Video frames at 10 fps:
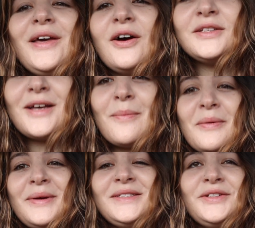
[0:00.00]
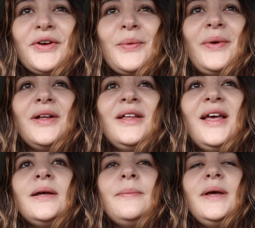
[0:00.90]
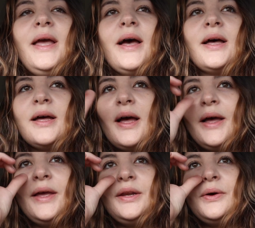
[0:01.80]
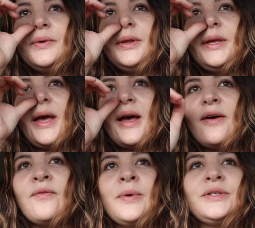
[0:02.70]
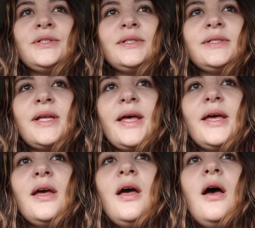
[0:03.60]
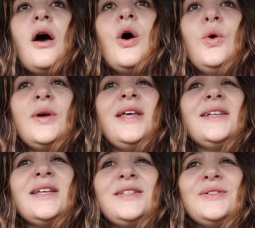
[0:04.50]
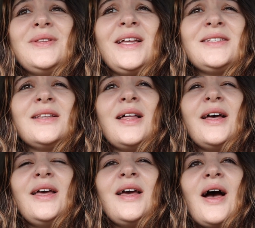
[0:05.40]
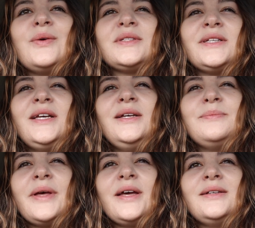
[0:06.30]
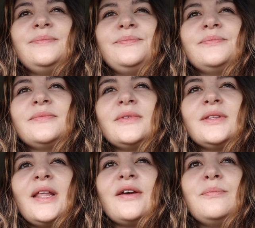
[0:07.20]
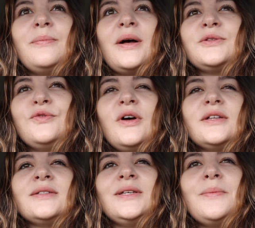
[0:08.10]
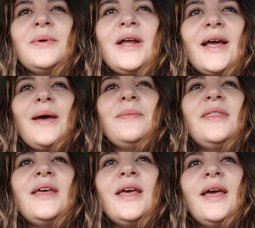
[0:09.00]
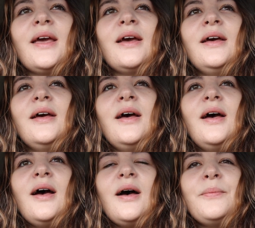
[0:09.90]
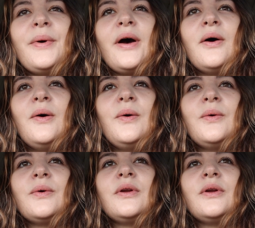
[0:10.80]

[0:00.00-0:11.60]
it on top of my steering wheel. But yeah, I don't really have much to say. Oh, yes I do, that's a lie. I was laying in bed, like about to fall asleep, and I kept thinking about